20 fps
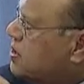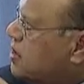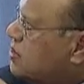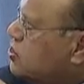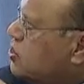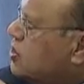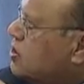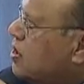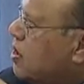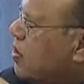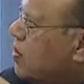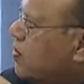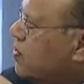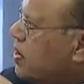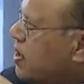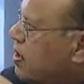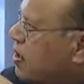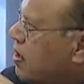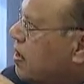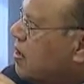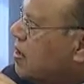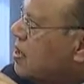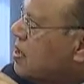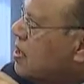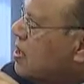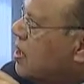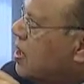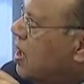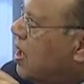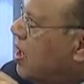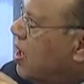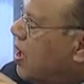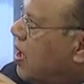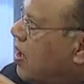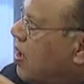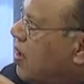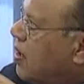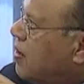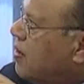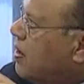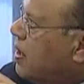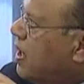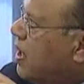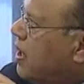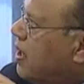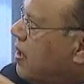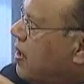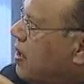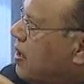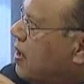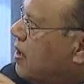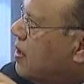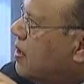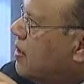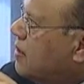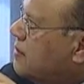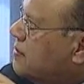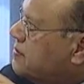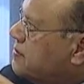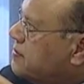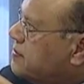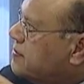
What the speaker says: As you know, there are